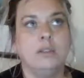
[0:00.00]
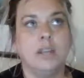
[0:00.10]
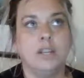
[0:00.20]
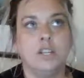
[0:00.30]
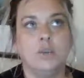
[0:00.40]

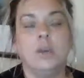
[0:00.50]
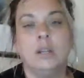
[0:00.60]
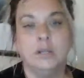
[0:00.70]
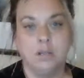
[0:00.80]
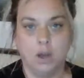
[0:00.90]
then you
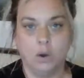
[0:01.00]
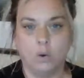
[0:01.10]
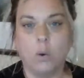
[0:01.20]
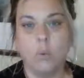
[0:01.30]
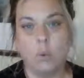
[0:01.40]
can
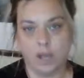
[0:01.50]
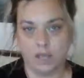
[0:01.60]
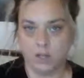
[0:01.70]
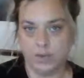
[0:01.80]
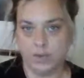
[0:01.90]
know
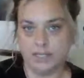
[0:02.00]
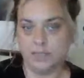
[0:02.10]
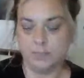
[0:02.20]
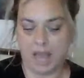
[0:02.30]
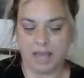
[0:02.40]
what you
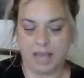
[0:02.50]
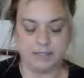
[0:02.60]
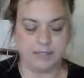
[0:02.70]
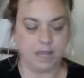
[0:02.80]
expect